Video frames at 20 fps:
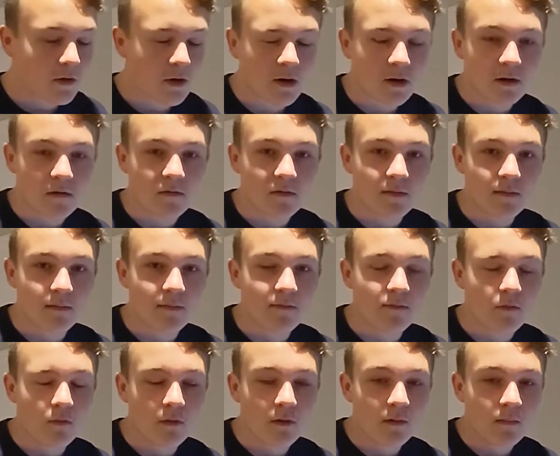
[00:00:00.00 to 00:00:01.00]
heard of her
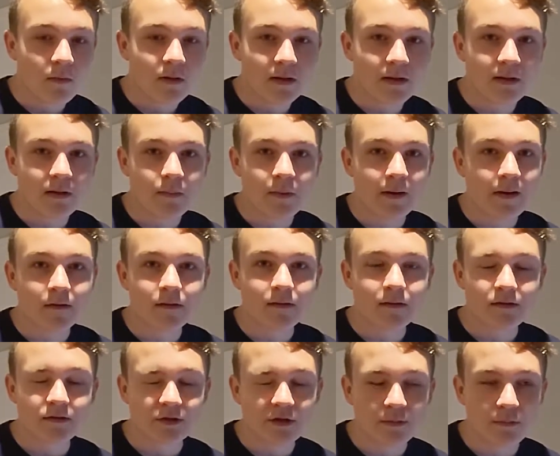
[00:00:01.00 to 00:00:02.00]
before, but
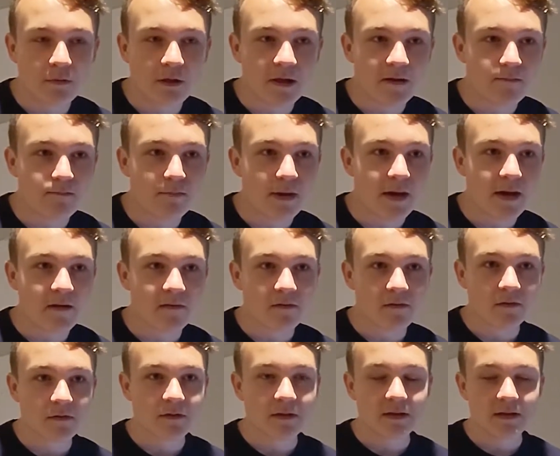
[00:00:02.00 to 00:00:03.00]
apparently she played Meg
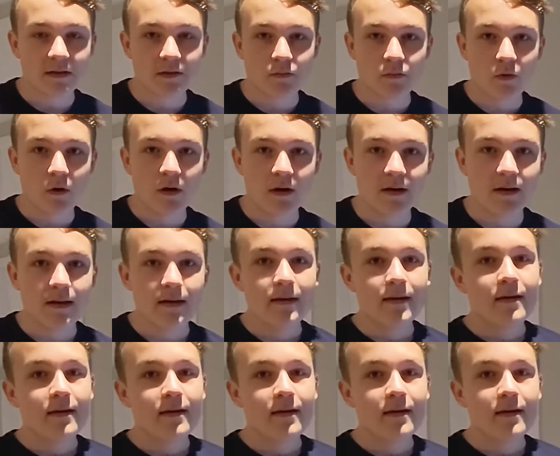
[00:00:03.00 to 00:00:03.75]
for season 1.